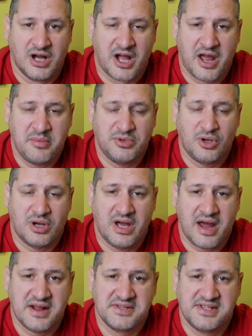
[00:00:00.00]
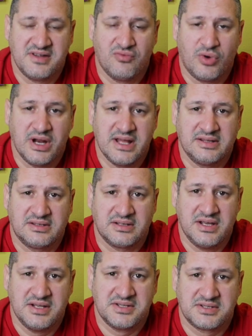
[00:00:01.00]
A cryptocurrency wallet
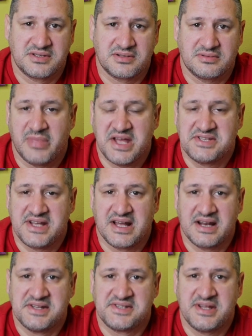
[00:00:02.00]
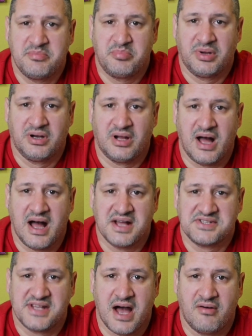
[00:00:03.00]
is basically simple
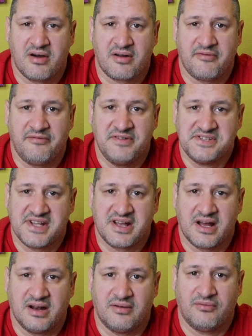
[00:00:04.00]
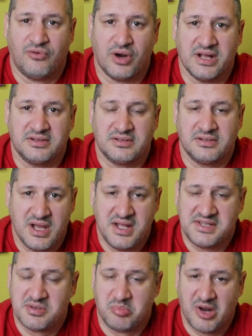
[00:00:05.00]
as our physical wallet.
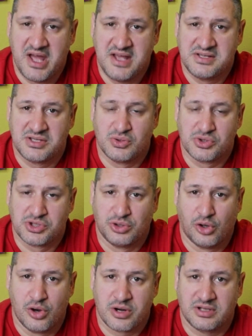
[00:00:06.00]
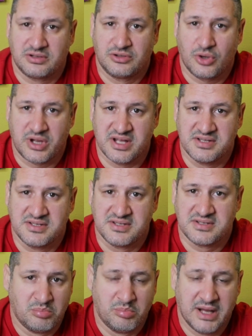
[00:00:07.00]
It's a place to store
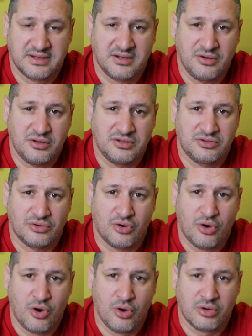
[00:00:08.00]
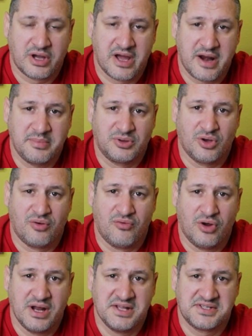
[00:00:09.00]
tokens. But not all crypto
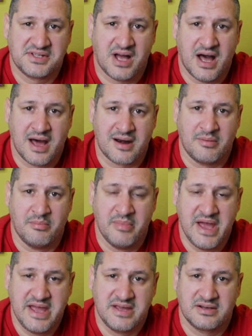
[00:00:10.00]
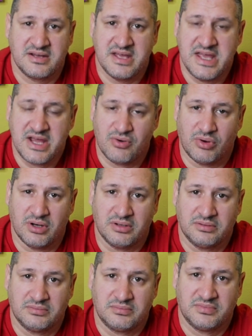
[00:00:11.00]
wallets are make
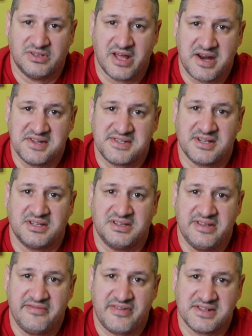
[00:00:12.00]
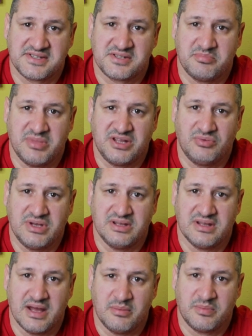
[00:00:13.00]
equal. There is a difference between
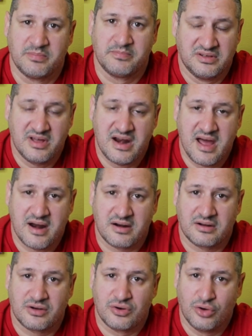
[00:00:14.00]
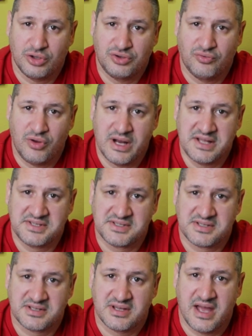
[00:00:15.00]
them. There are hot
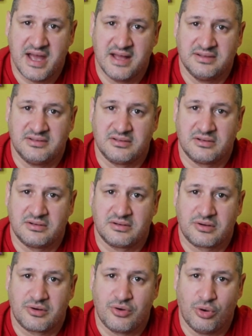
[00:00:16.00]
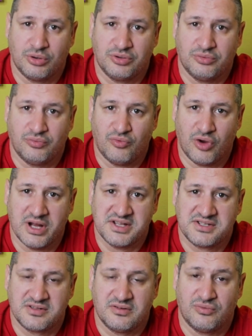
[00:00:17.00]
wallets and cold
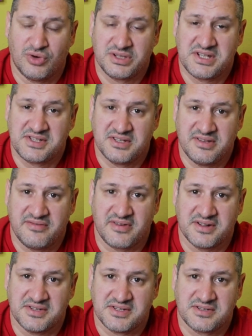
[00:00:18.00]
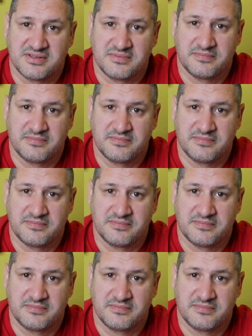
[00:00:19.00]
wallets. What is the difference?